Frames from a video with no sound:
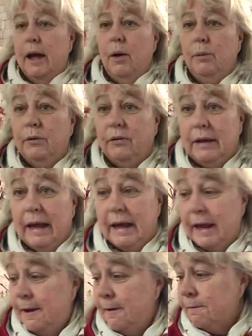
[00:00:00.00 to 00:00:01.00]
always
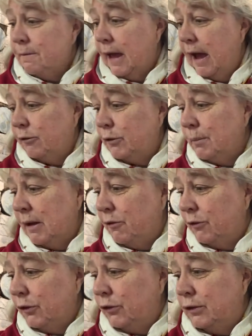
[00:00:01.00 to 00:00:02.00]
say, after my
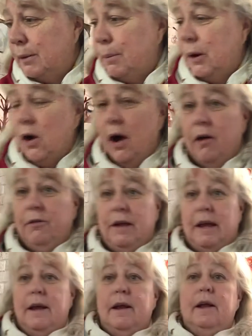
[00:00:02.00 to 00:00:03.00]
first sip of
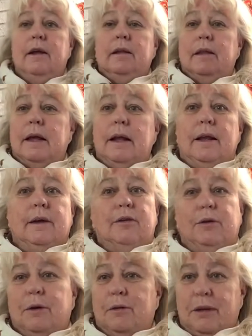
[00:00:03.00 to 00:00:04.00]
coffee, the
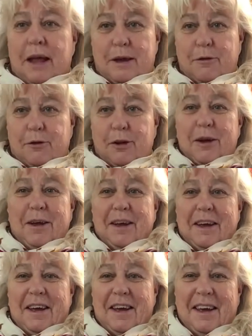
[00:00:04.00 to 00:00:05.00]
elixir of life.
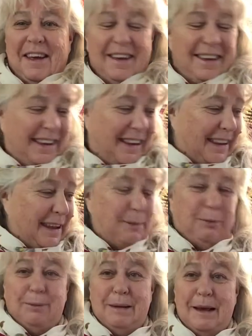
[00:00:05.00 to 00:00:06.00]
It
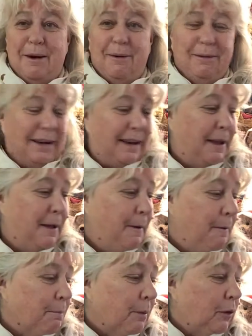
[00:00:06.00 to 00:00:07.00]
keeps me going.
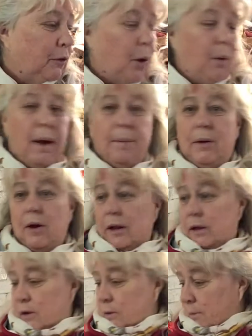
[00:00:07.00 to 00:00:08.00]
So I'm going
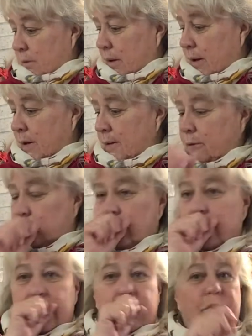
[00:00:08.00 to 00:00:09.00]
to show
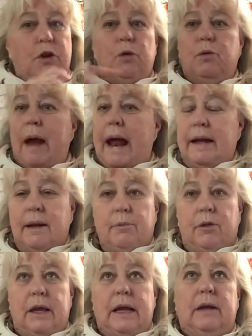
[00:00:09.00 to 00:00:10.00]
you a few random
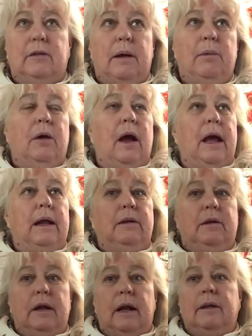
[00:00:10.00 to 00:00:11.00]
things. I
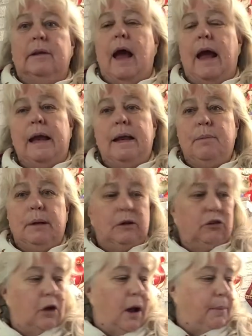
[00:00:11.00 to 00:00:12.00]
did a tiny bit
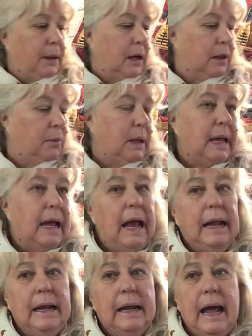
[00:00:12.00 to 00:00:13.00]
of shopping on the
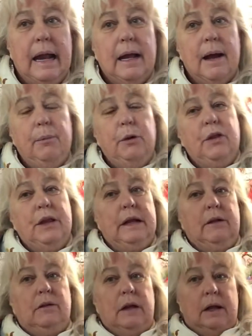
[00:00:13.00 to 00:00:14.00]
weekend, and I had a couple of
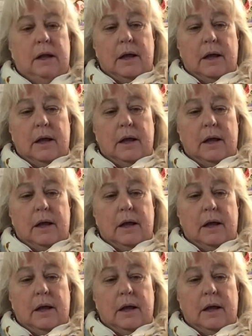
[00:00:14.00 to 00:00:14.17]
things that